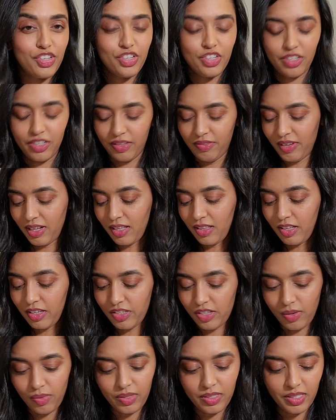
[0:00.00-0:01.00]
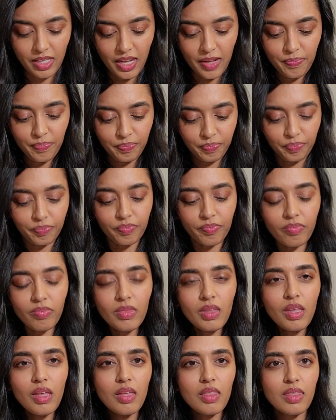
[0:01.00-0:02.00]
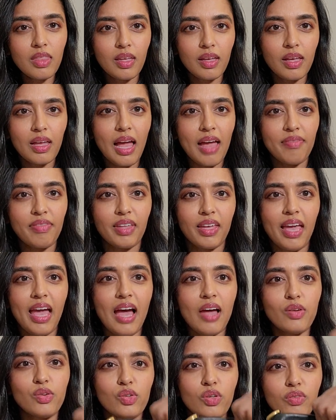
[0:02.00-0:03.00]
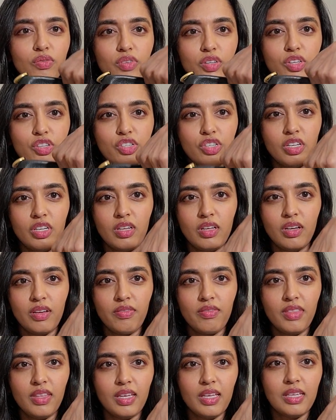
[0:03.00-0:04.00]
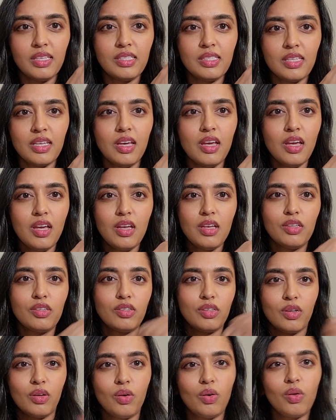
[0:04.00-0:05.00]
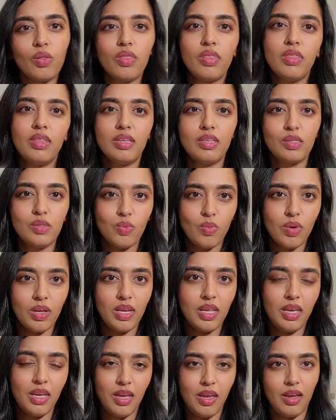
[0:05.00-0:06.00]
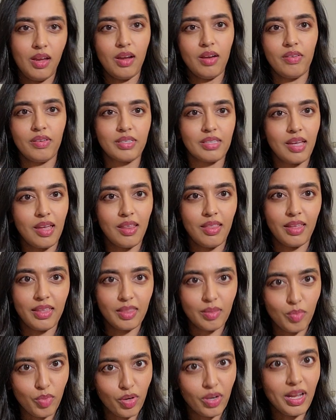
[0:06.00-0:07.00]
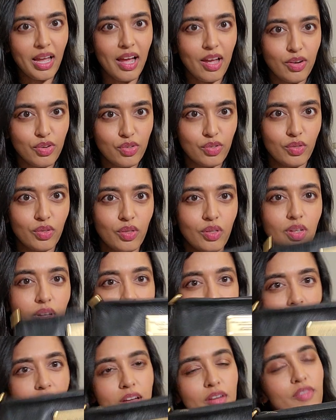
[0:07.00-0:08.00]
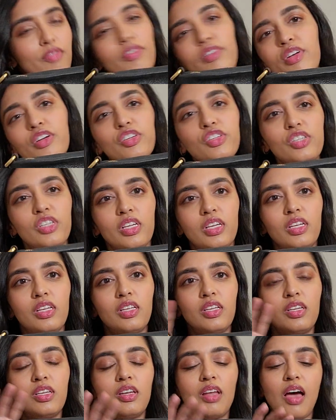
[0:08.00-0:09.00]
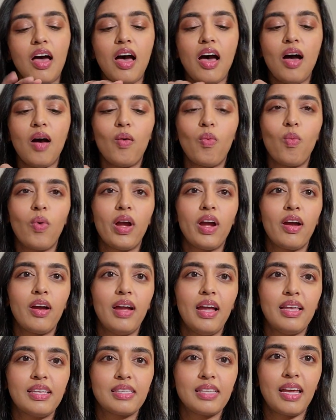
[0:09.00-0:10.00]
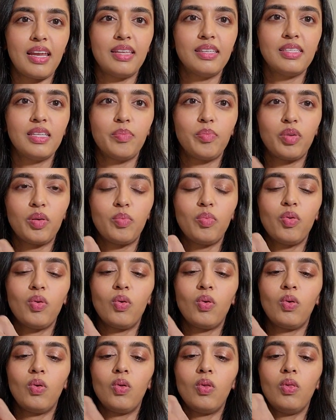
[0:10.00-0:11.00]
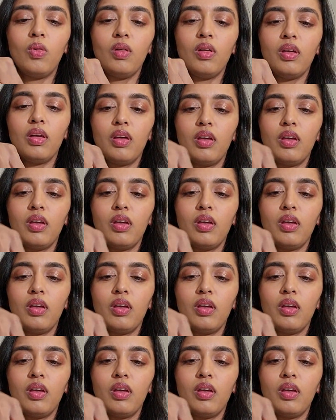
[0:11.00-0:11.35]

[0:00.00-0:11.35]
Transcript: Evening clutch, I would say. I have the casual version of this. So this one here is kind of like the more casual version, where it has got a zipper pull